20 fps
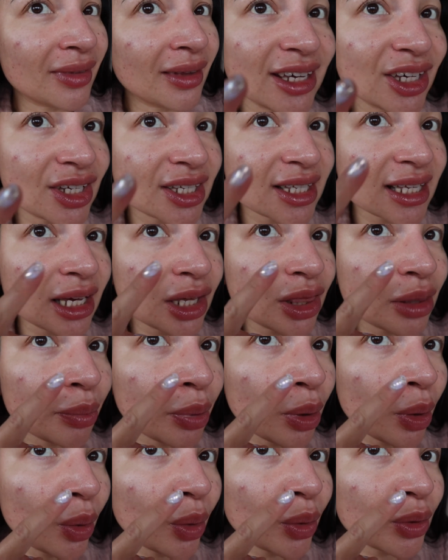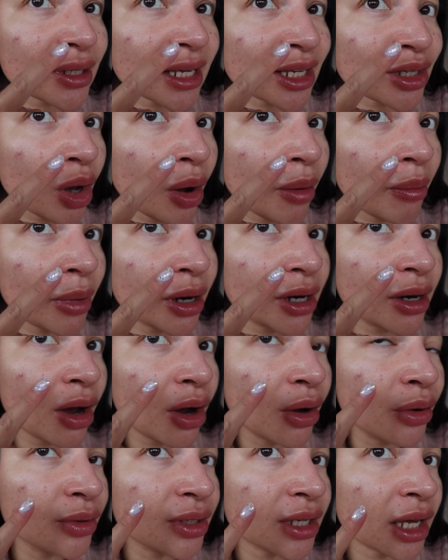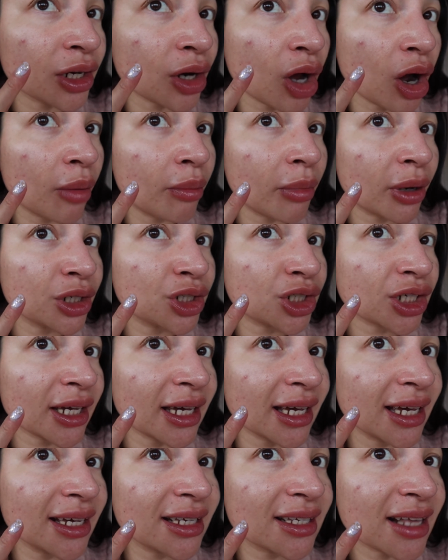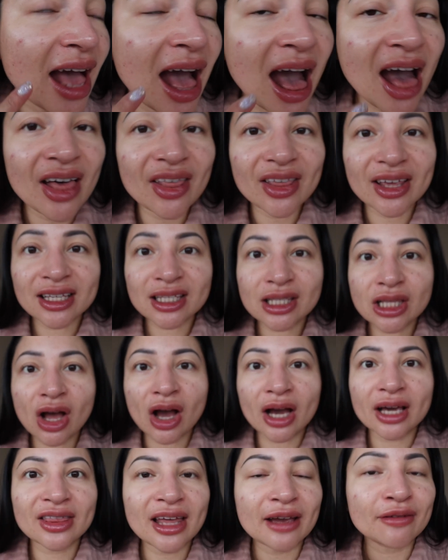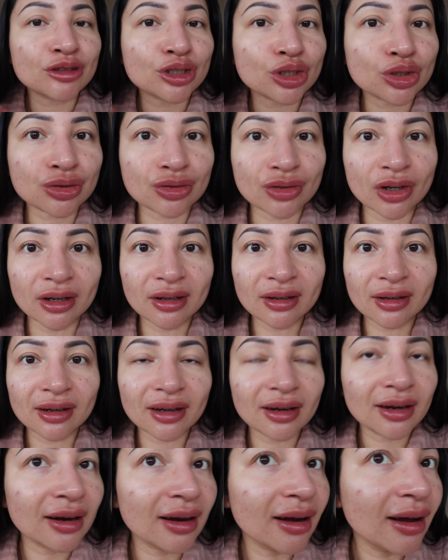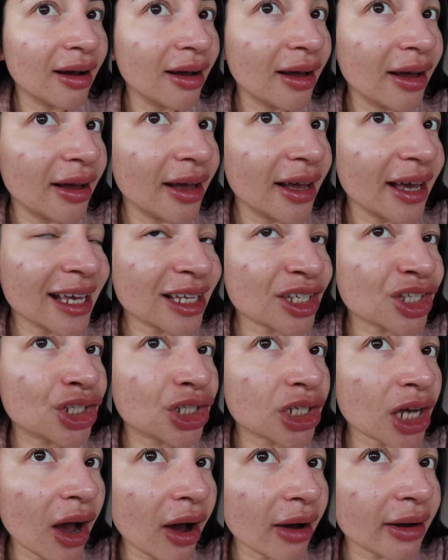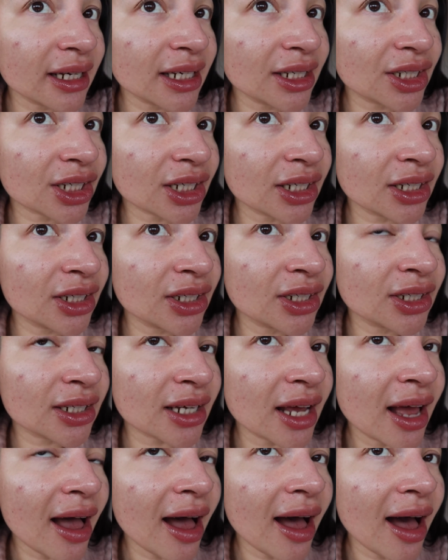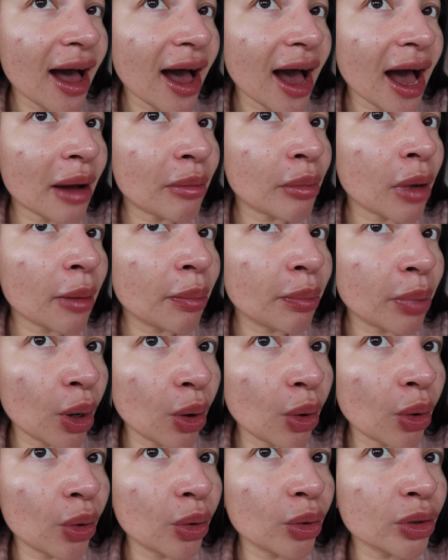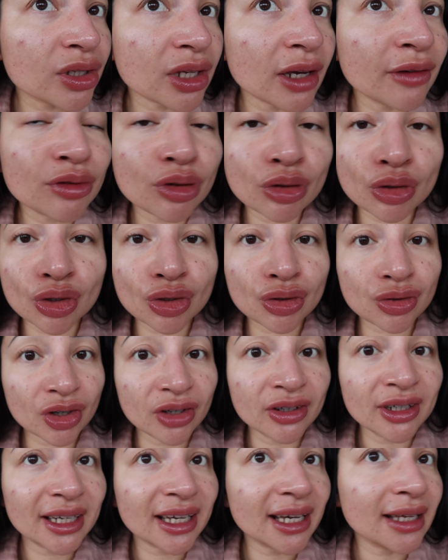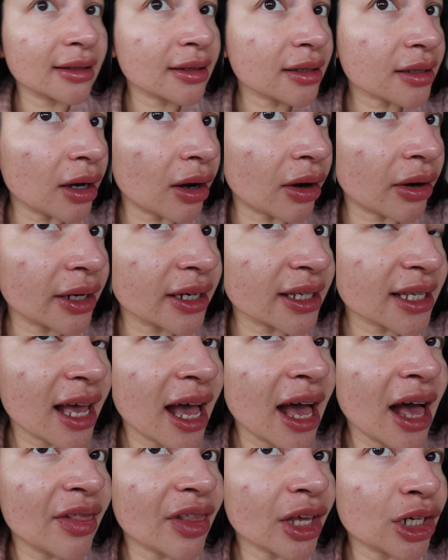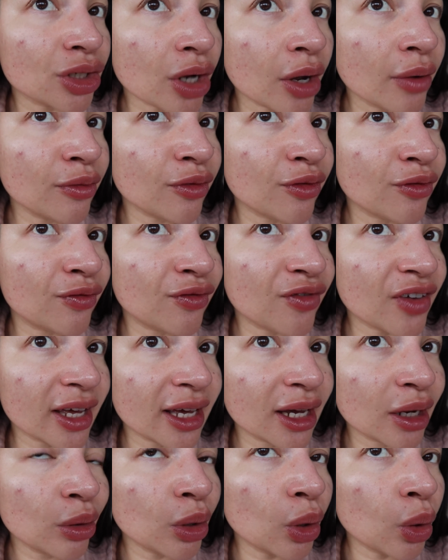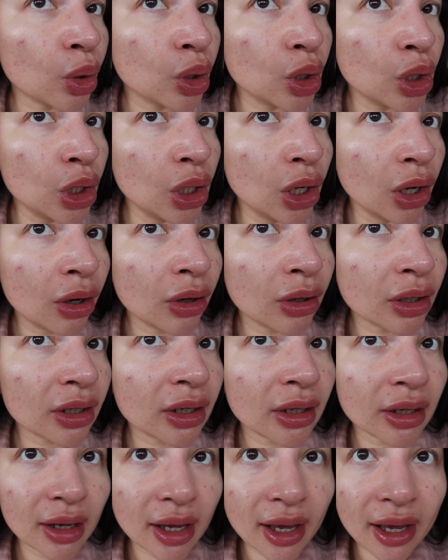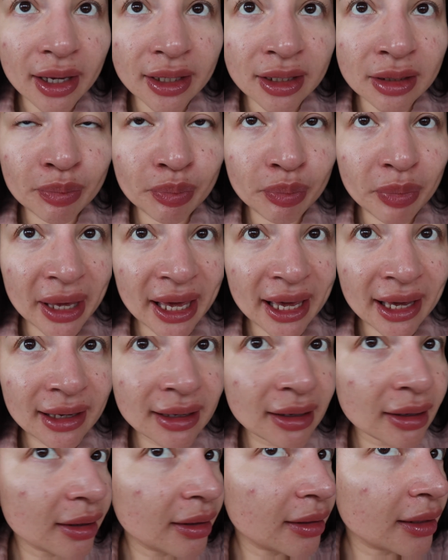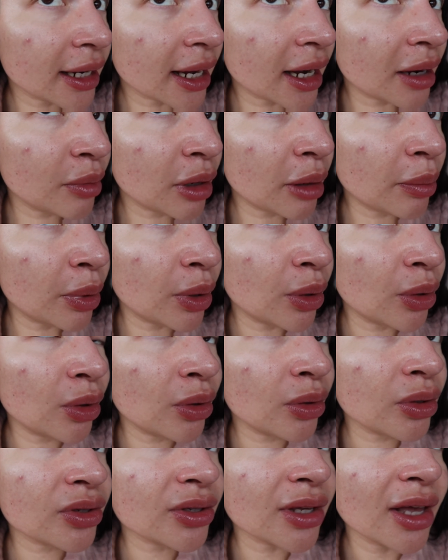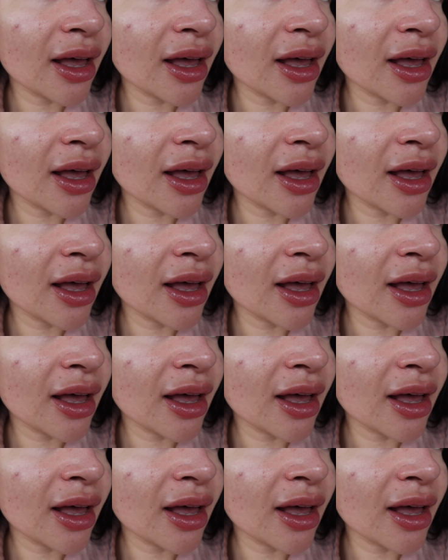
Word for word: You can see the pores that's on my nose and on my cheeks. It's like they've shrunk. It's tightened and my pores have just shrunk in size. They don't feel or look as big now my pores